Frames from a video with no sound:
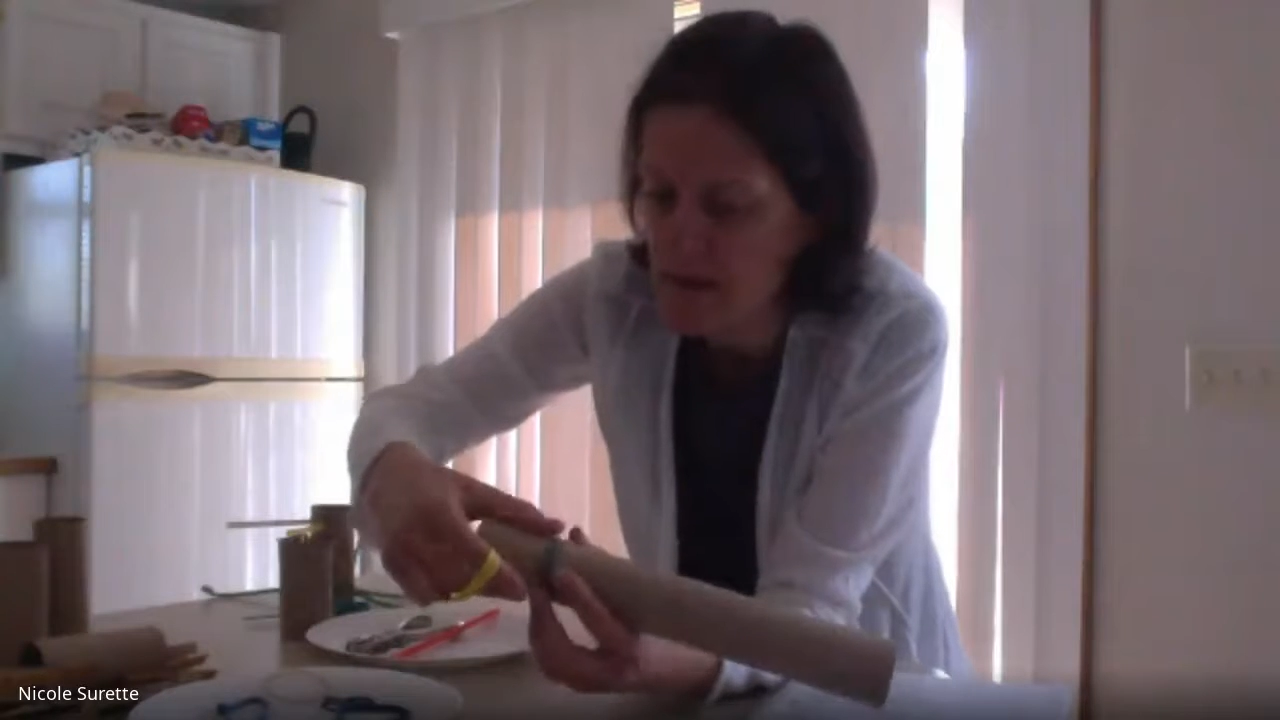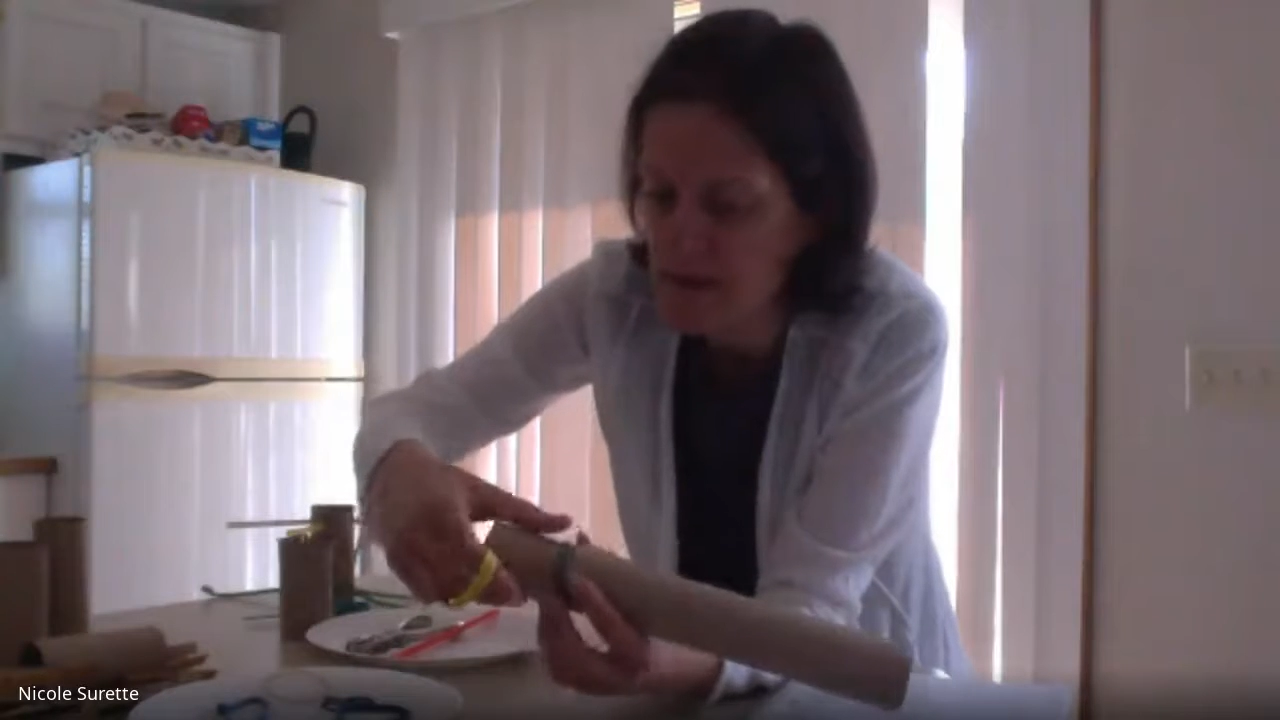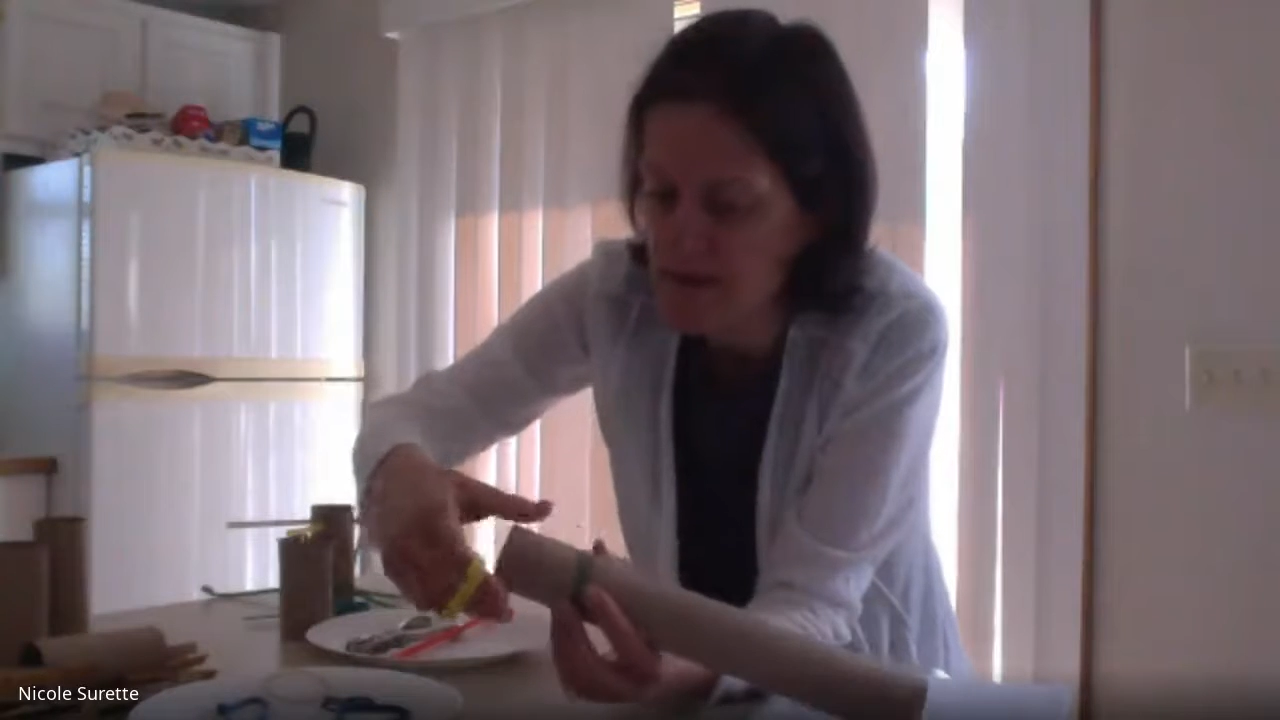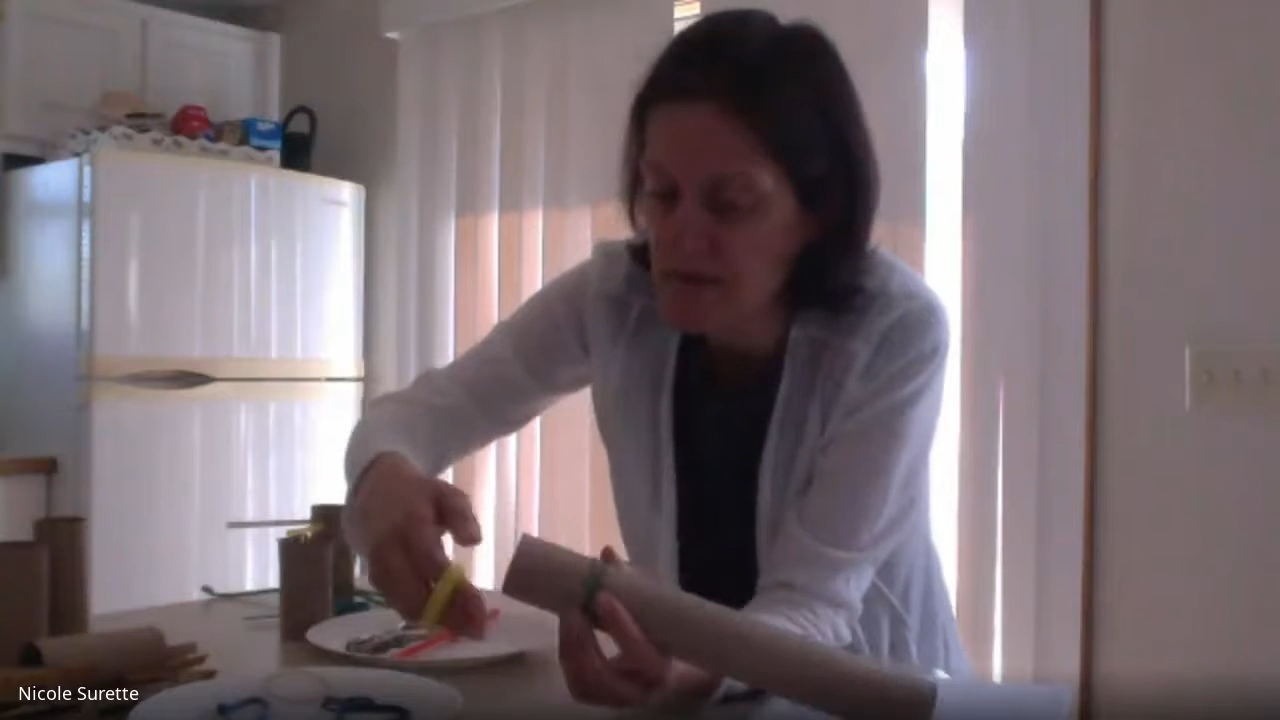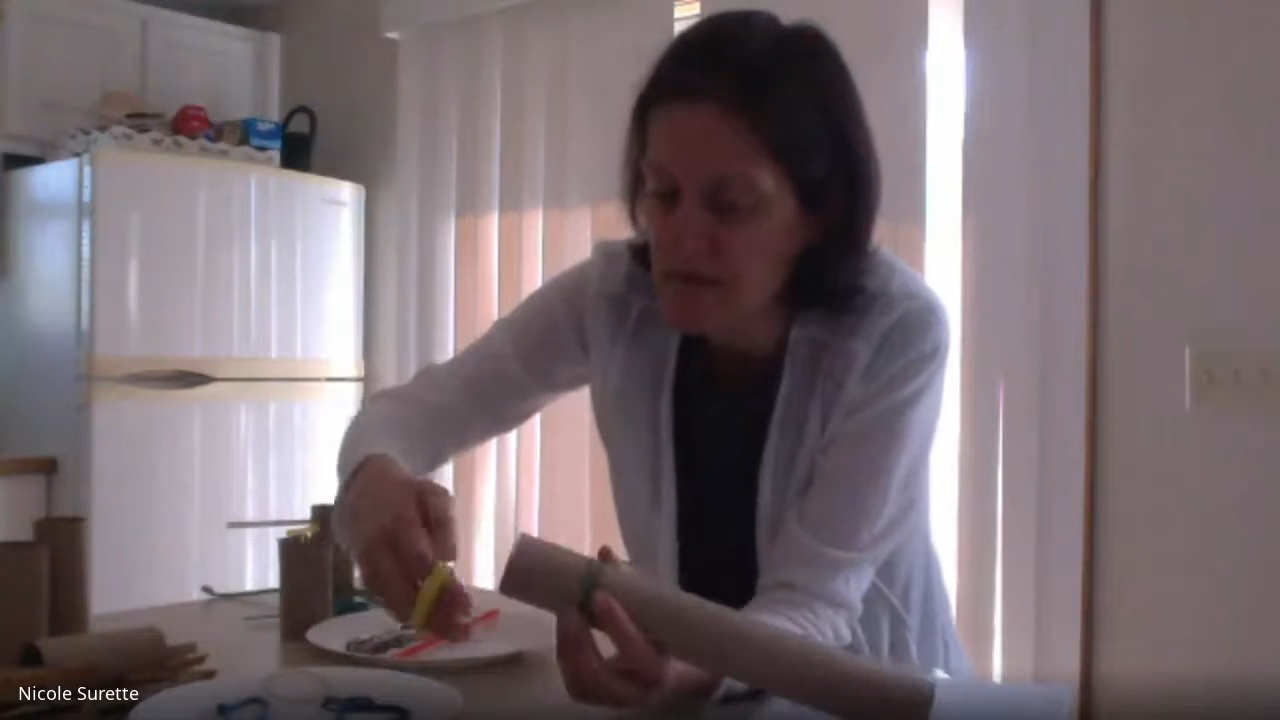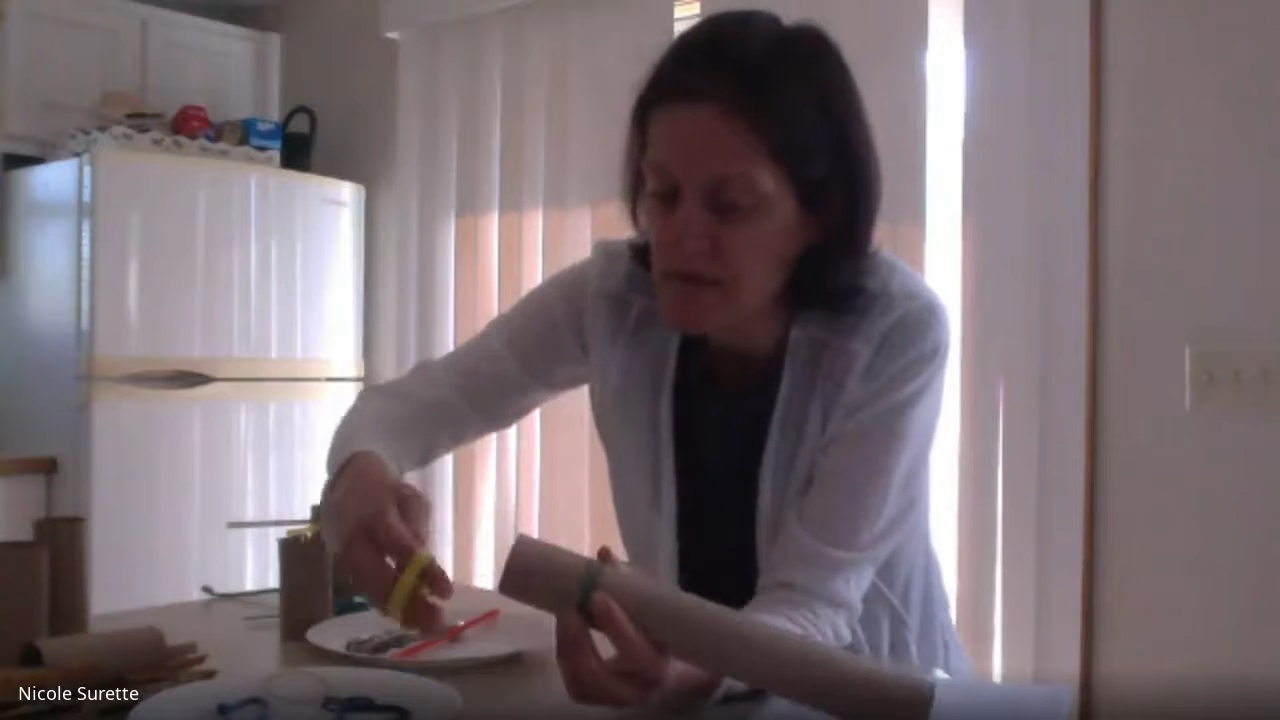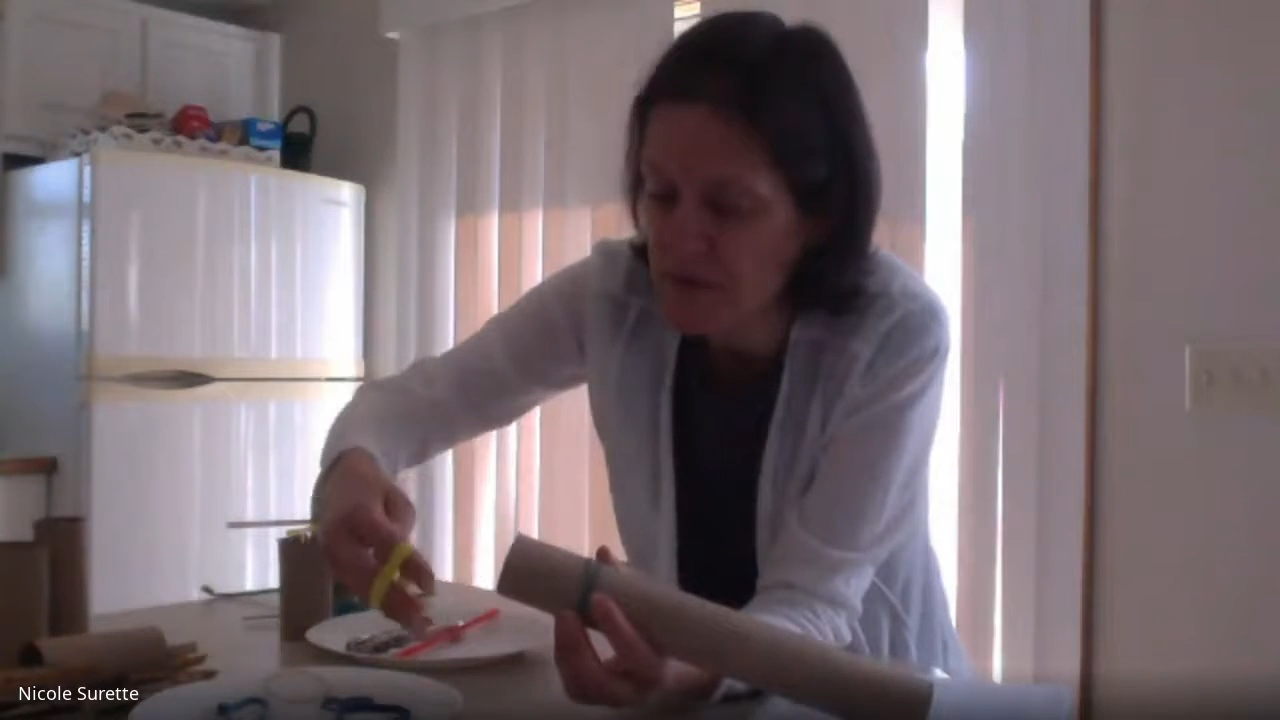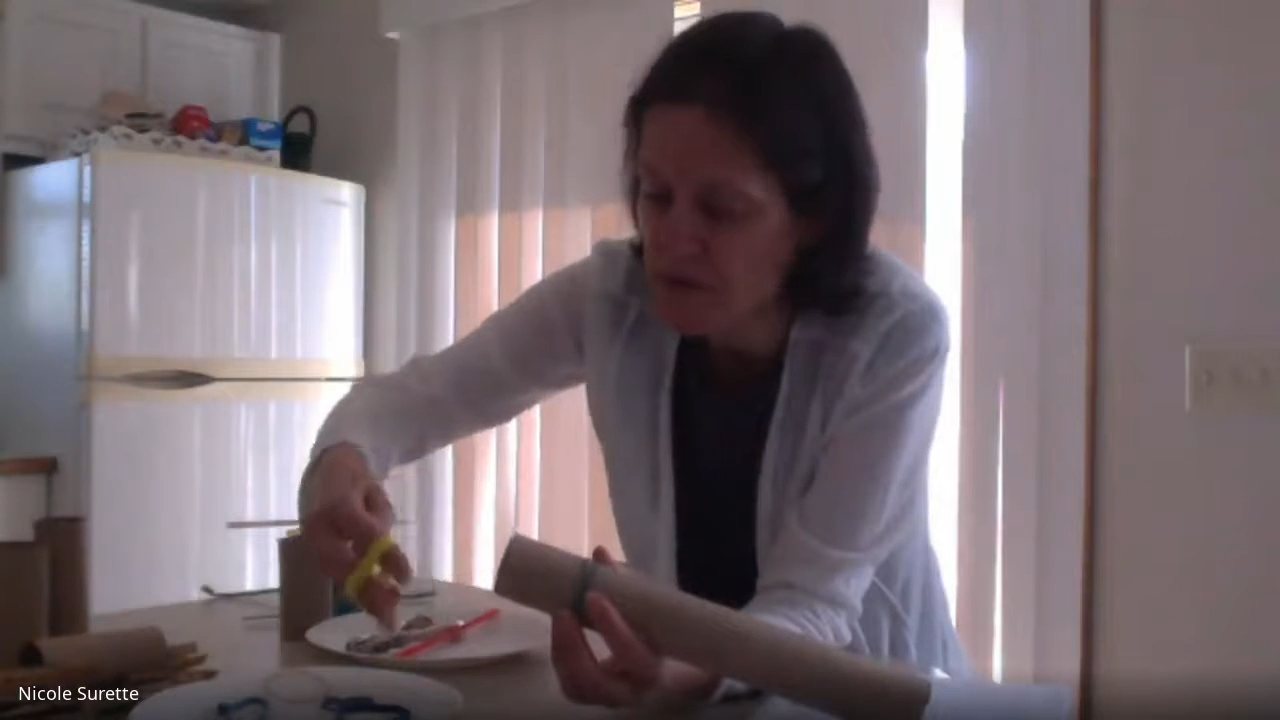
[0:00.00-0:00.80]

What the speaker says: are easy for your